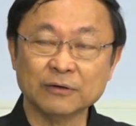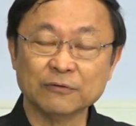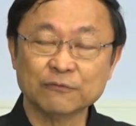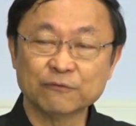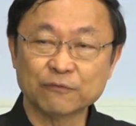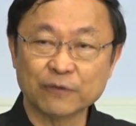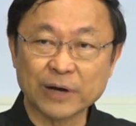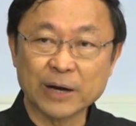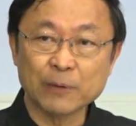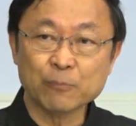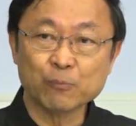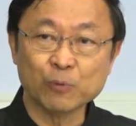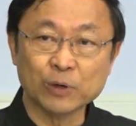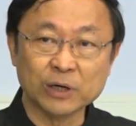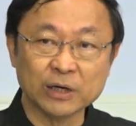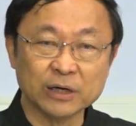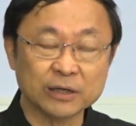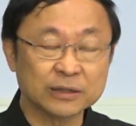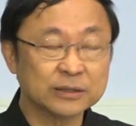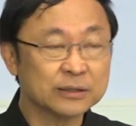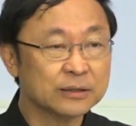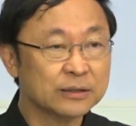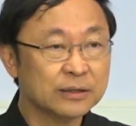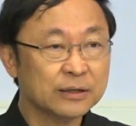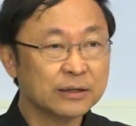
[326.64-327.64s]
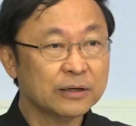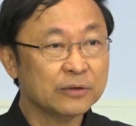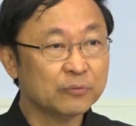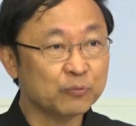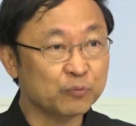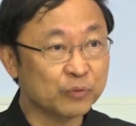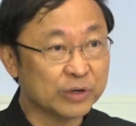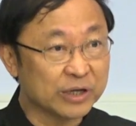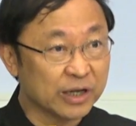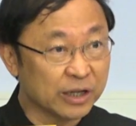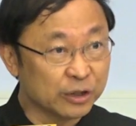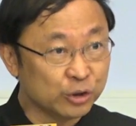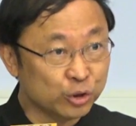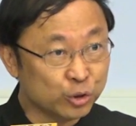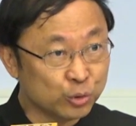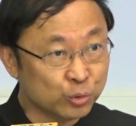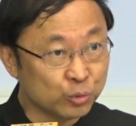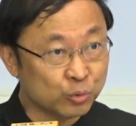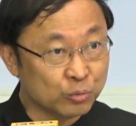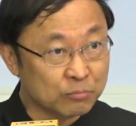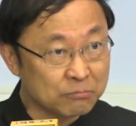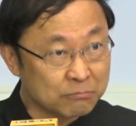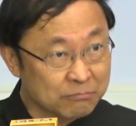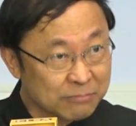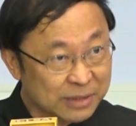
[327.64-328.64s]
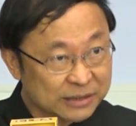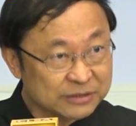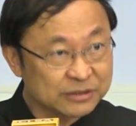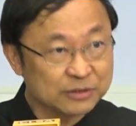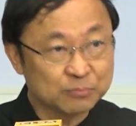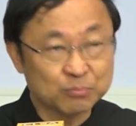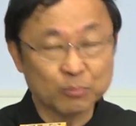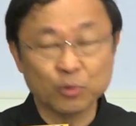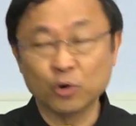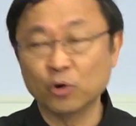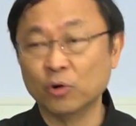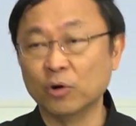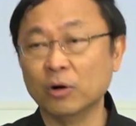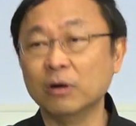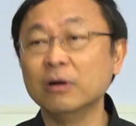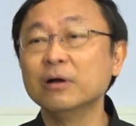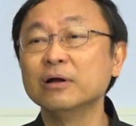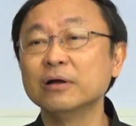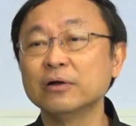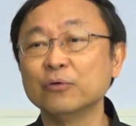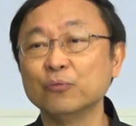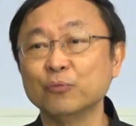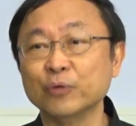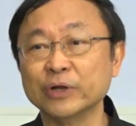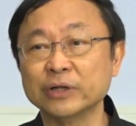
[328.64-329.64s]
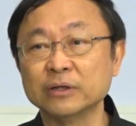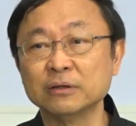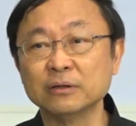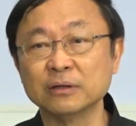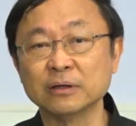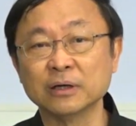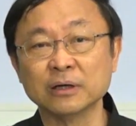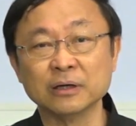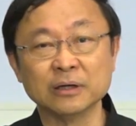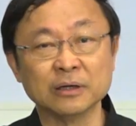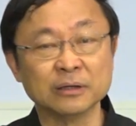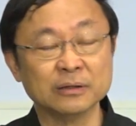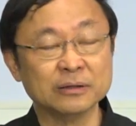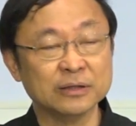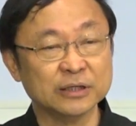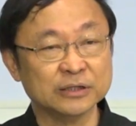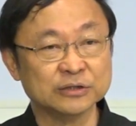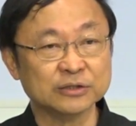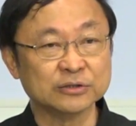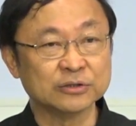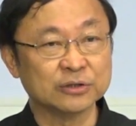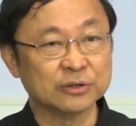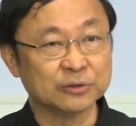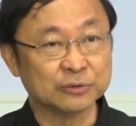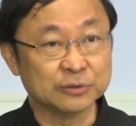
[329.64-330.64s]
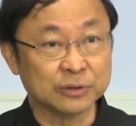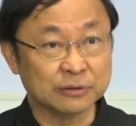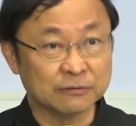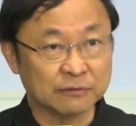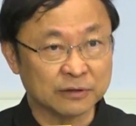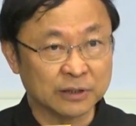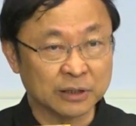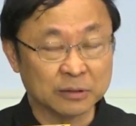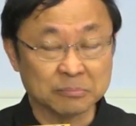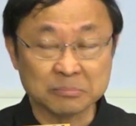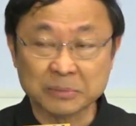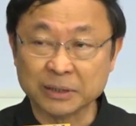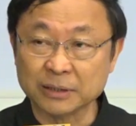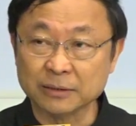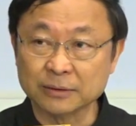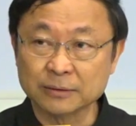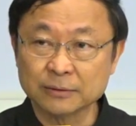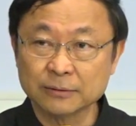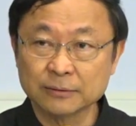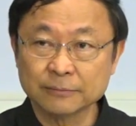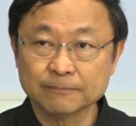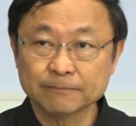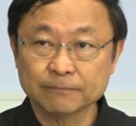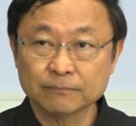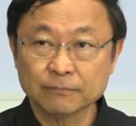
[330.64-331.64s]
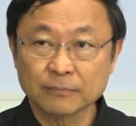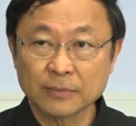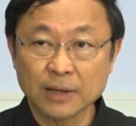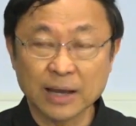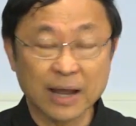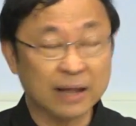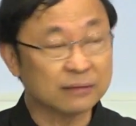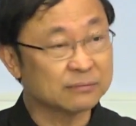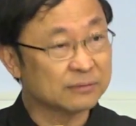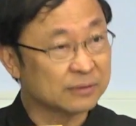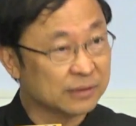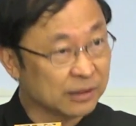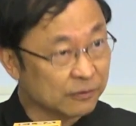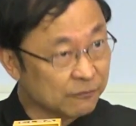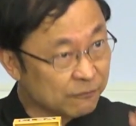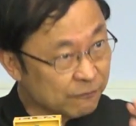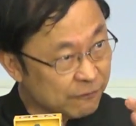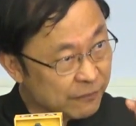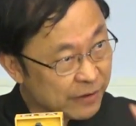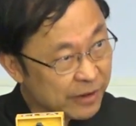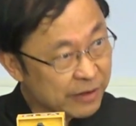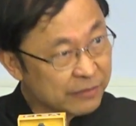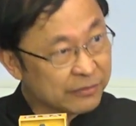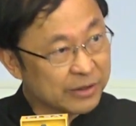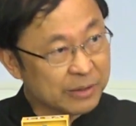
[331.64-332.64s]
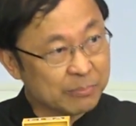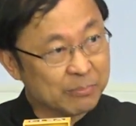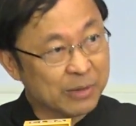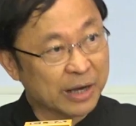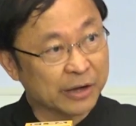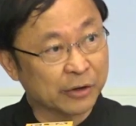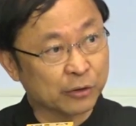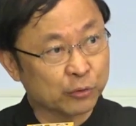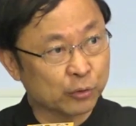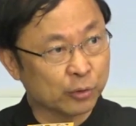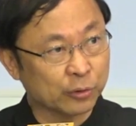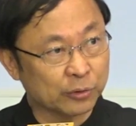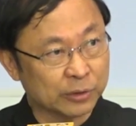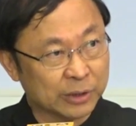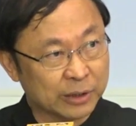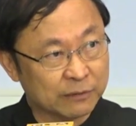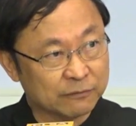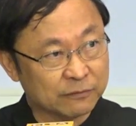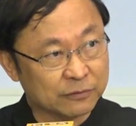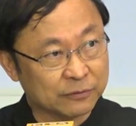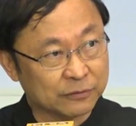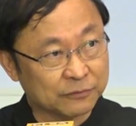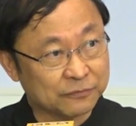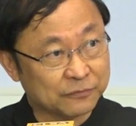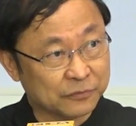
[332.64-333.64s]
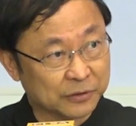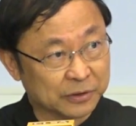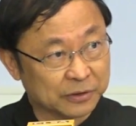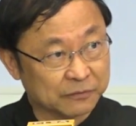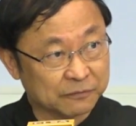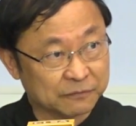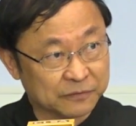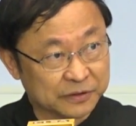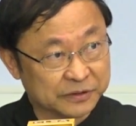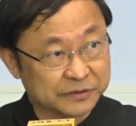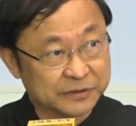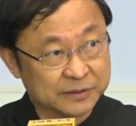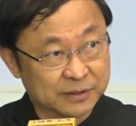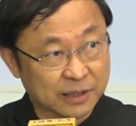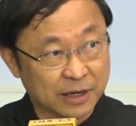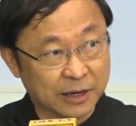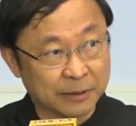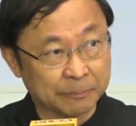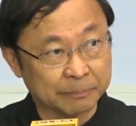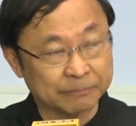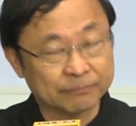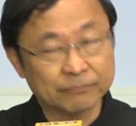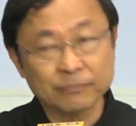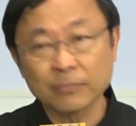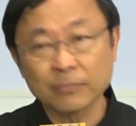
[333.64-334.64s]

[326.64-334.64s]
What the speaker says: framework, we can do much more with digital development at the very micro level for the first time.